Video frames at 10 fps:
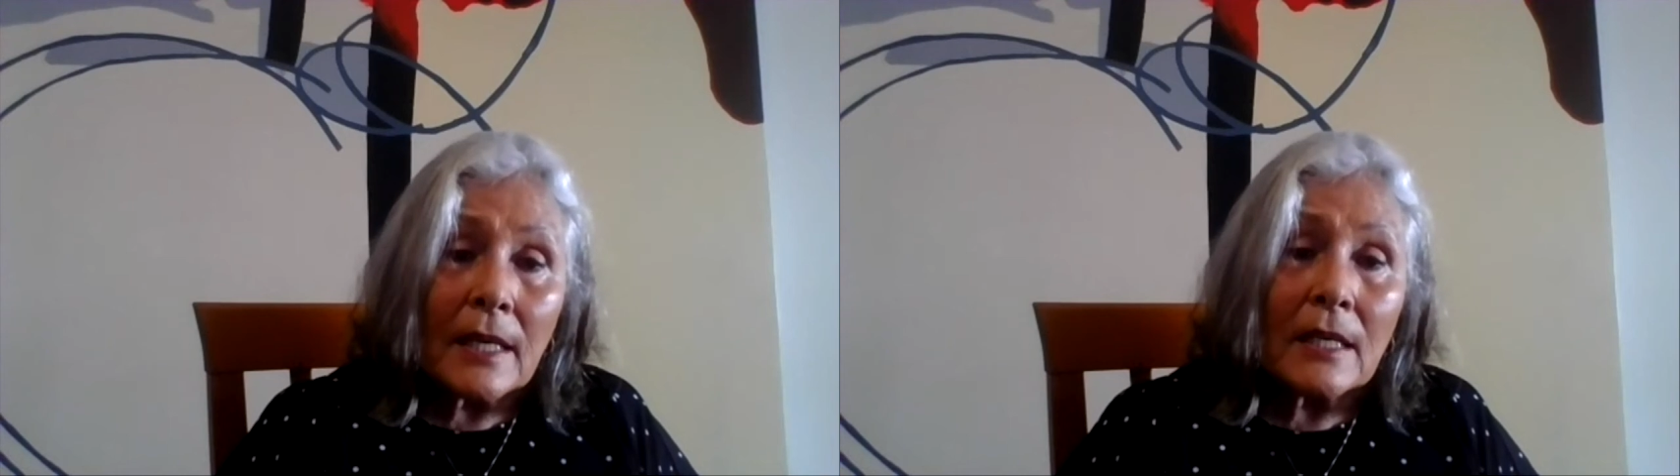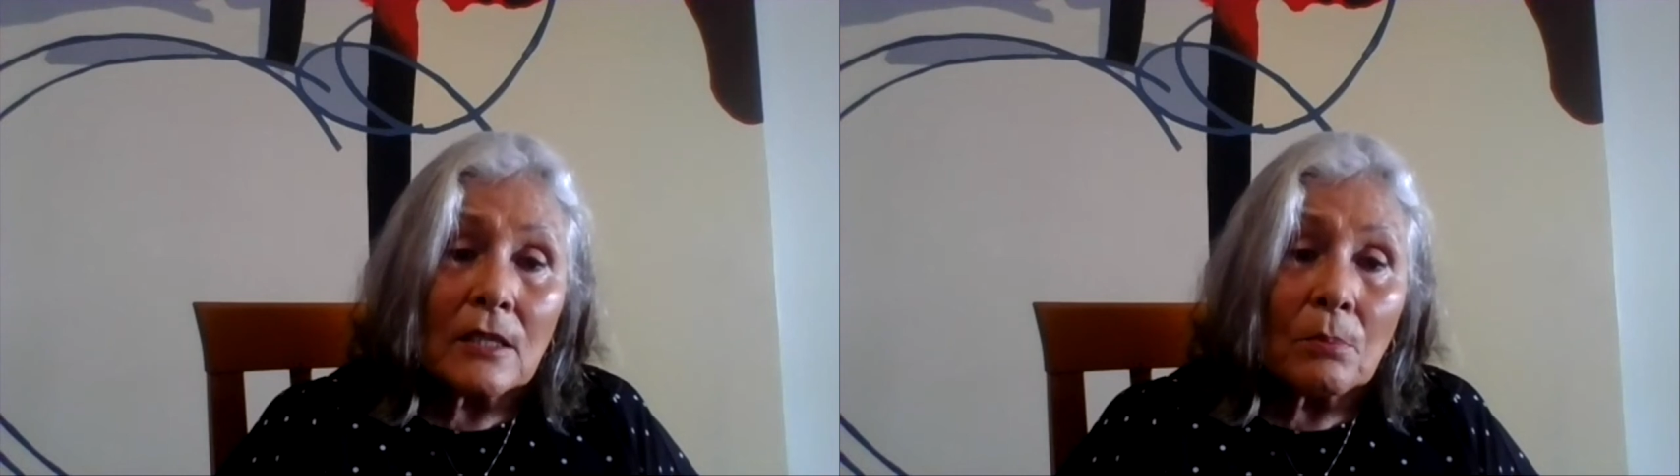
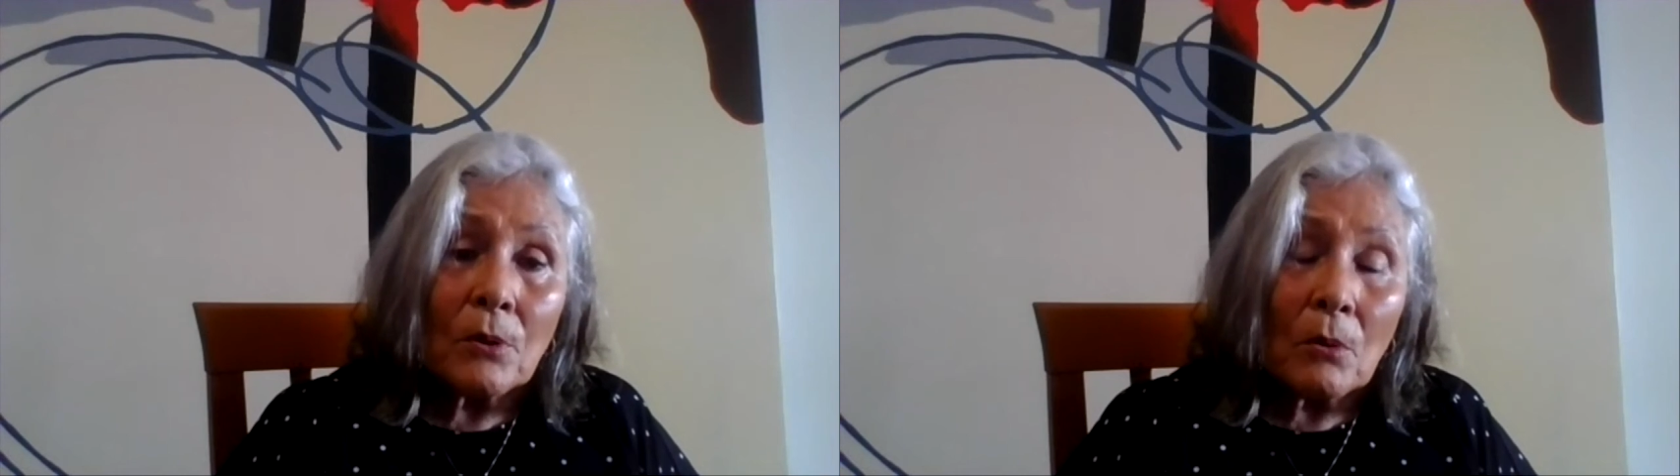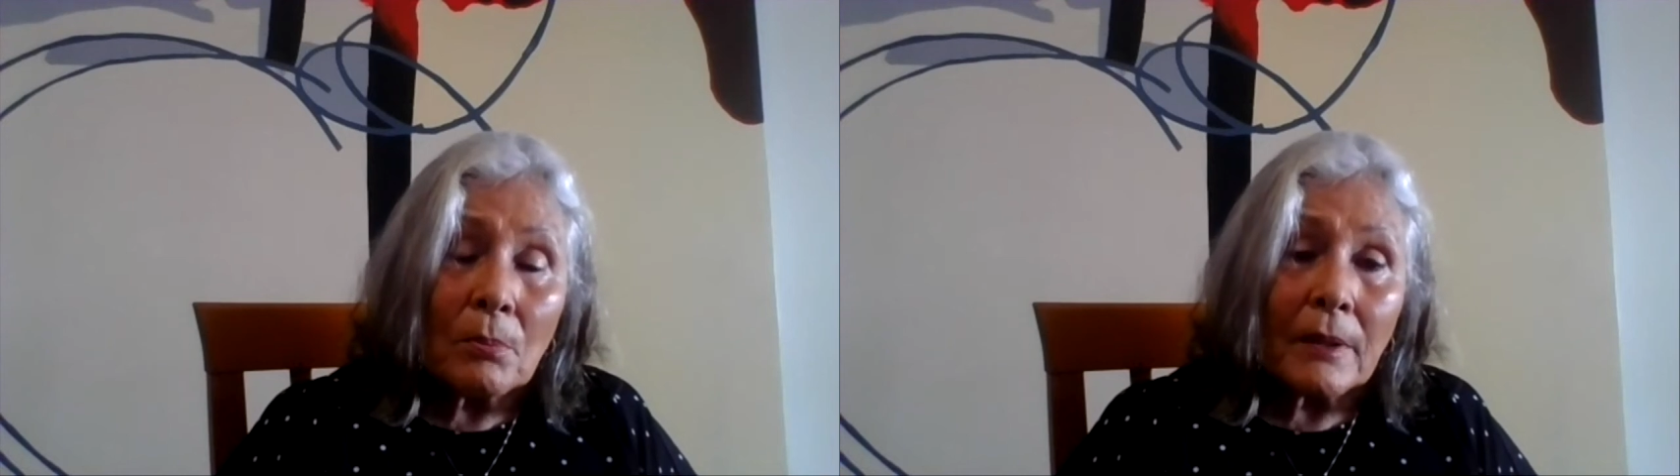
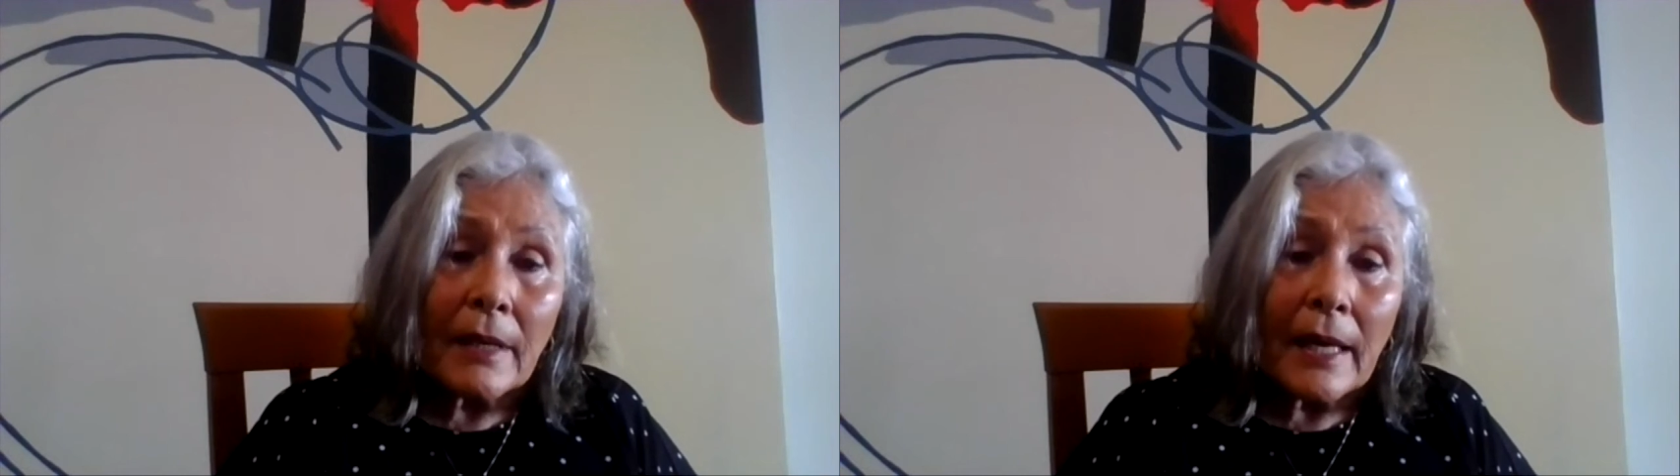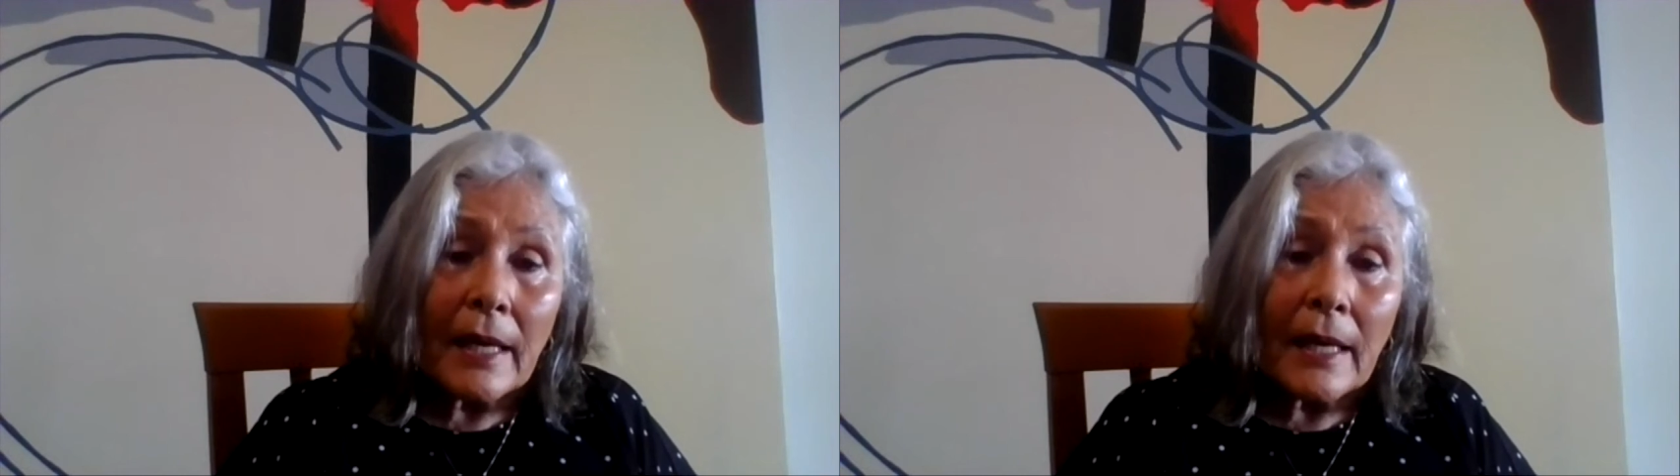age-appropriate
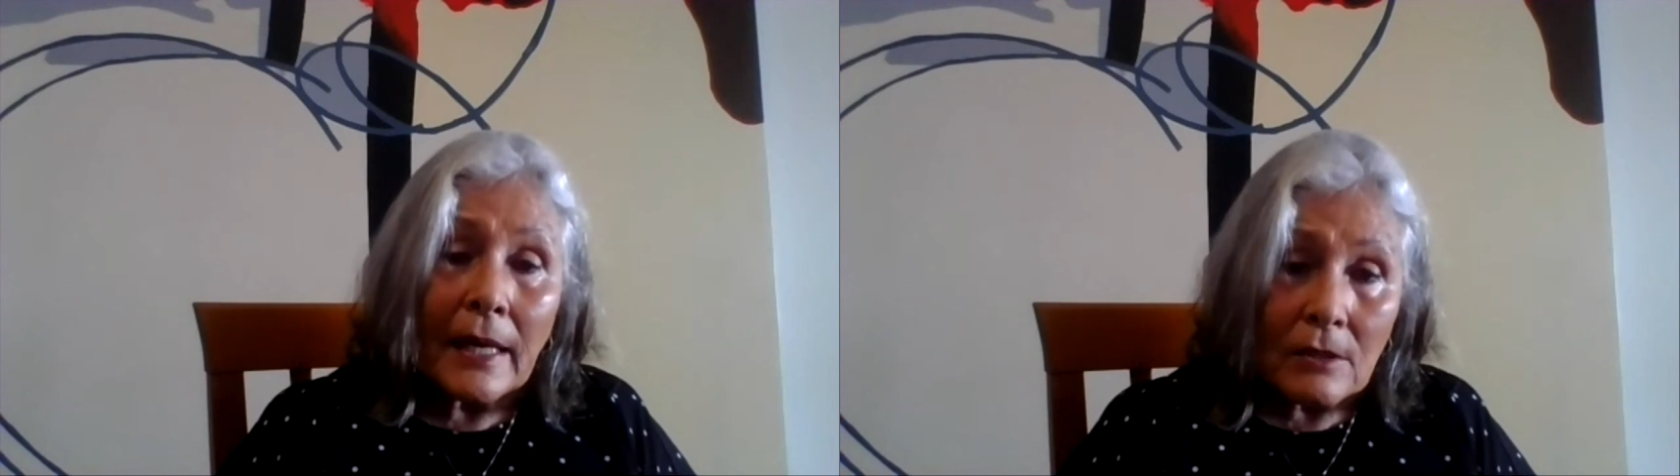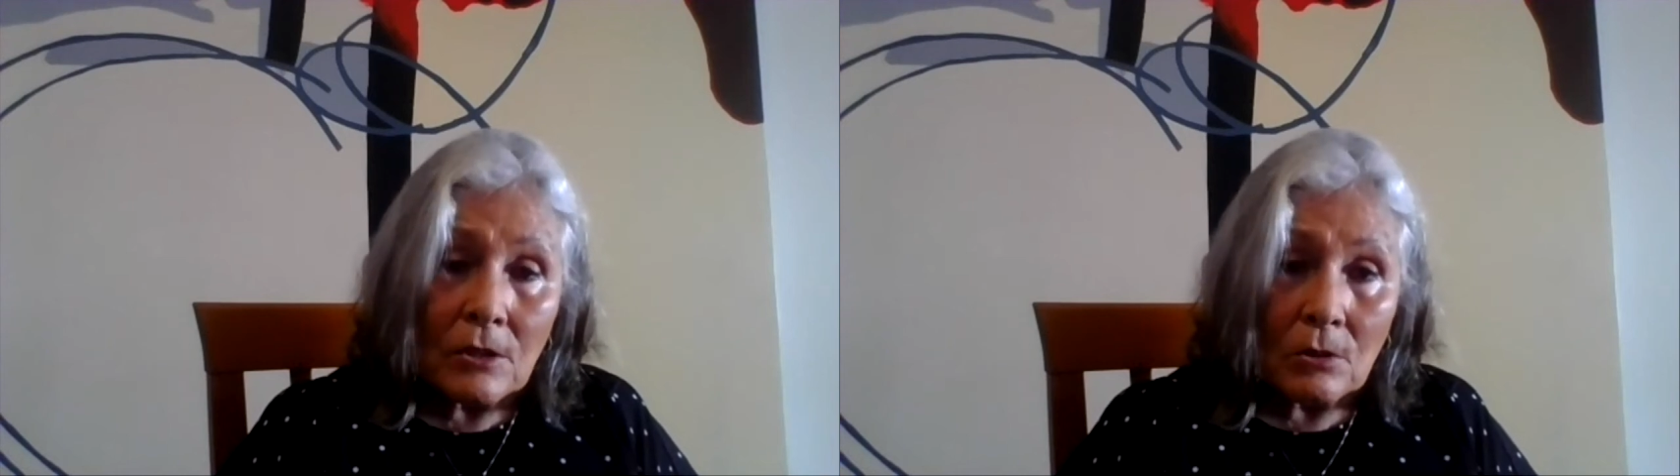
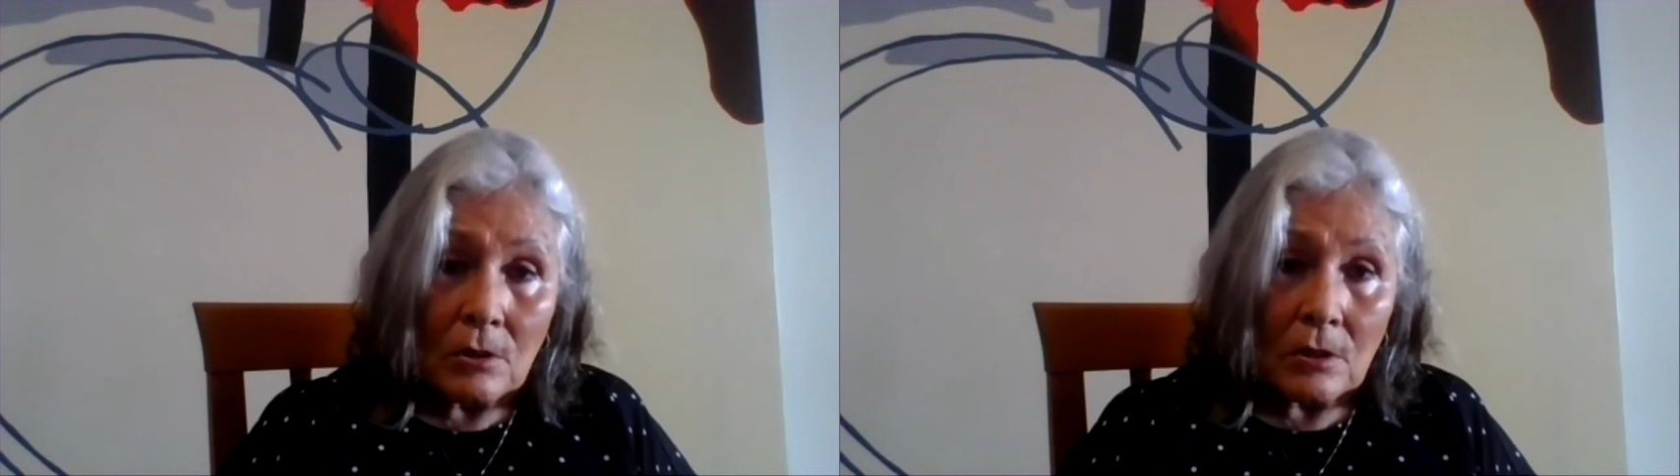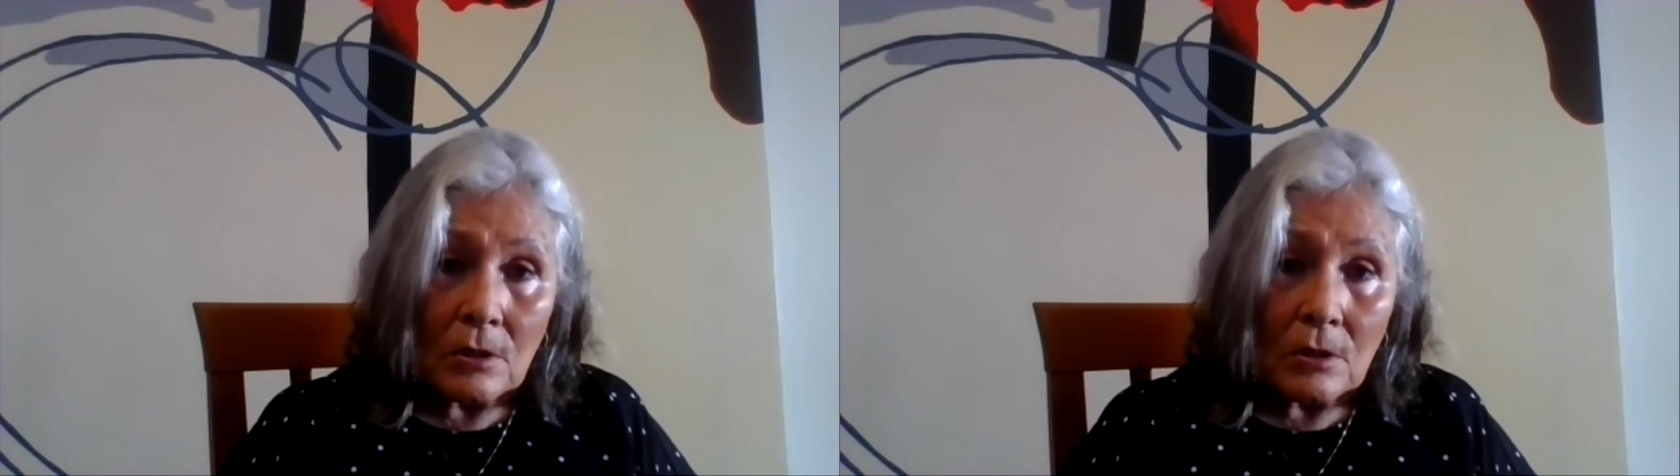answers.